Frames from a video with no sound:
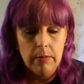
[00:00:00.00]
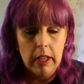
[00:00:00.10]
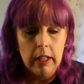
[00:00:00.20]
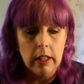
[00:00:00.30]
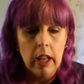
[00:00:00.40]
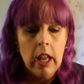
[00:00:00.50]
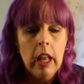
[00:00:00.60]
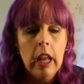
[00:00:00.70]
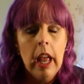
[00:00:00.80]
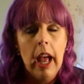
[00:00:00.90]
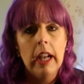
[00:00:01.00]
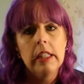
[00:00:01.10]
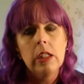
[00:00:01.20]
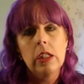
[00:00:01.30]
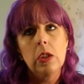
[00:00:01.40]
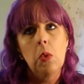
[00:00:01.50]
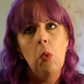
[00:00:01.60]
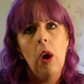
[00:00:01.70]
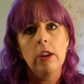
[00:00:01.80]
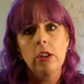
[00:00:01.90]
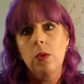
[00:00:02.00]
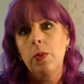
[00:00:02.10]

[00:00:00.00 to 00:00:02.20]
And as the waters